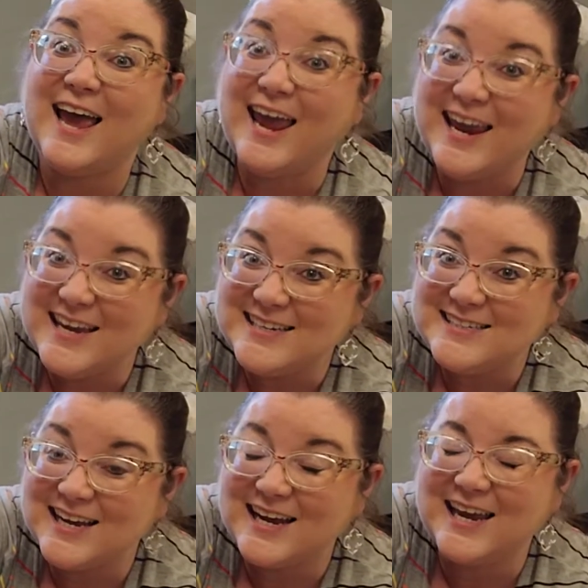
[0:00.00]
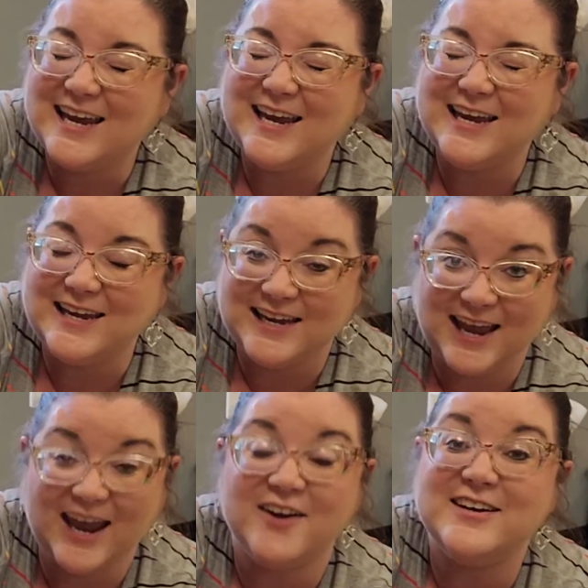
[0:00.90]
And I can
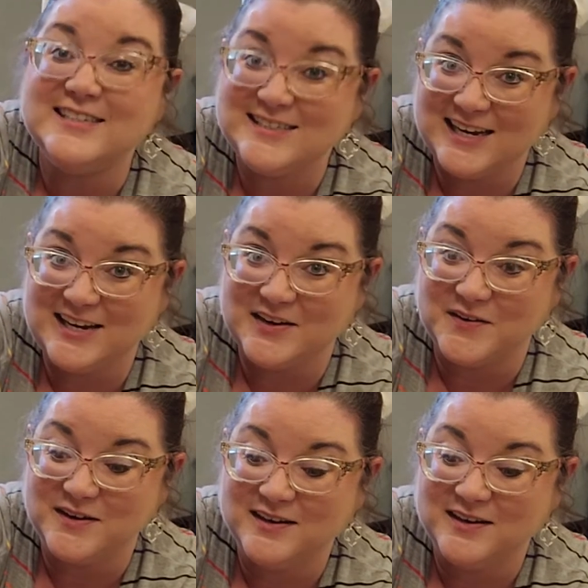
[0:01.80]
guarantee you,